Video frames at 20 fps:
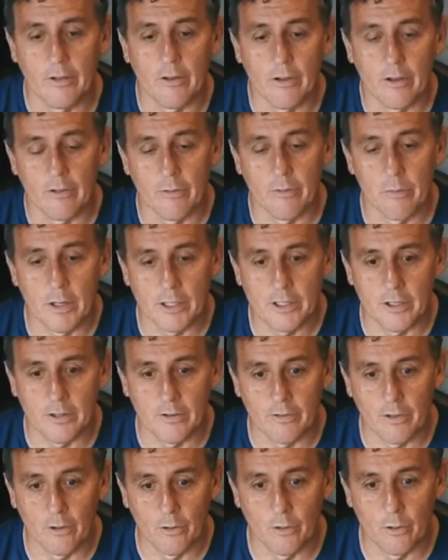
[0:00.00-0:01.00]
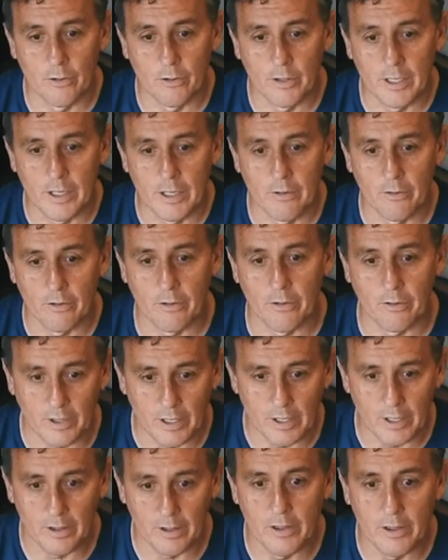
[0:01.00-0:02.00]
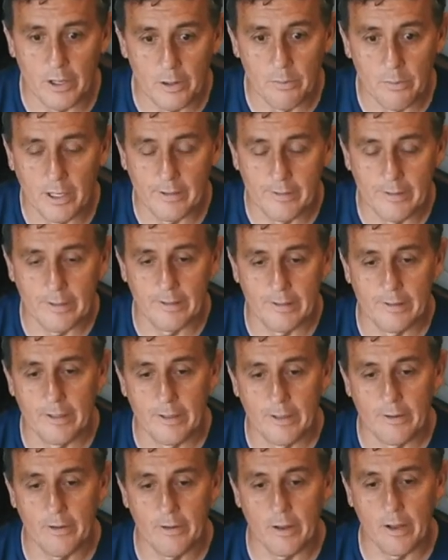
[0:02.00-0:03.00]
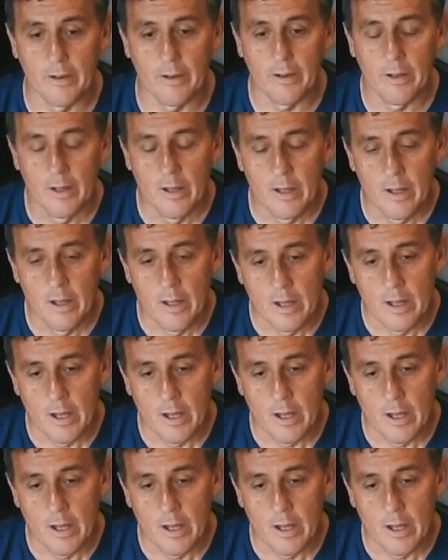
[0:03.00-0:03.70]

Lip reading: as much as the Lord gives us the ability to do so.